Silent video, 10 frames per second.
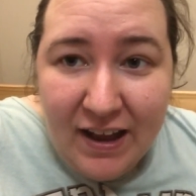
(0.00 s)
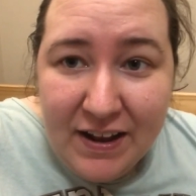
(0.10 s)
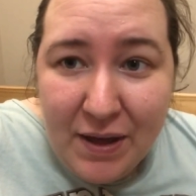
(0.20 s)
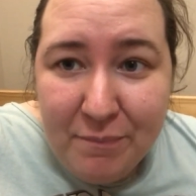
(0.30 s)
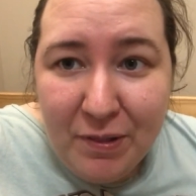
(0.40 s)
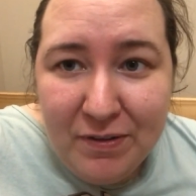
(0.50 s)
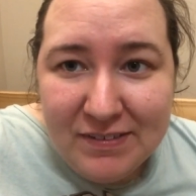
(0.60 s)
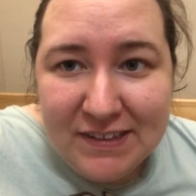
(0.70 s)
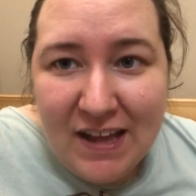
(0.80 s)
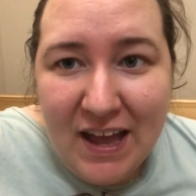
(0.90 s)
And now
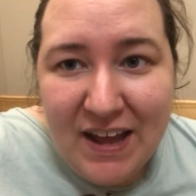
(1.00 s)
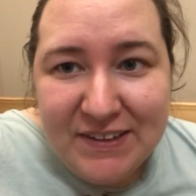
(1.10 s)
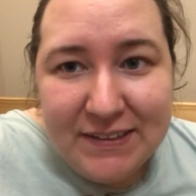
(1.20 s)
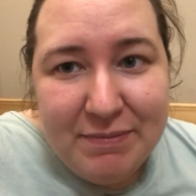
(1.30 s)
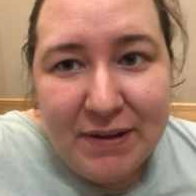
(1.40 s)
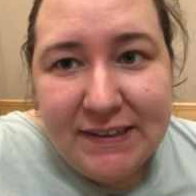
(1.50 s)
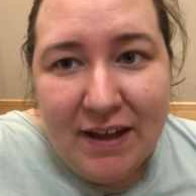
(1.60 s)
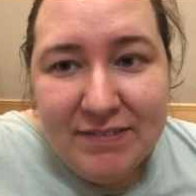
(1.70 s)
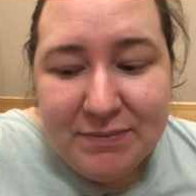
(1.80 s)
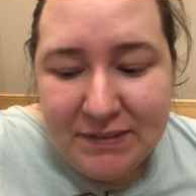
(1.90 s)
Leland and I are just about
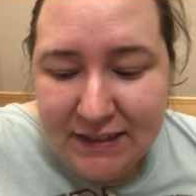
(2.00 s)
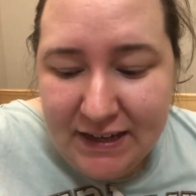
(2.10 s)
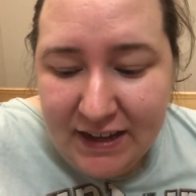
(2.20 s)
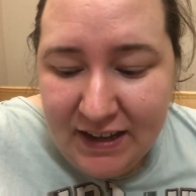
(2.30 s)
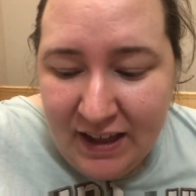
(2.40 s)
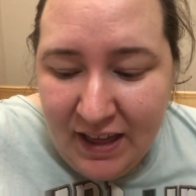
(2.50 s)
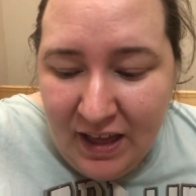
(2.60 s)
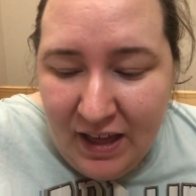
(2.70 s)
to have some dinner.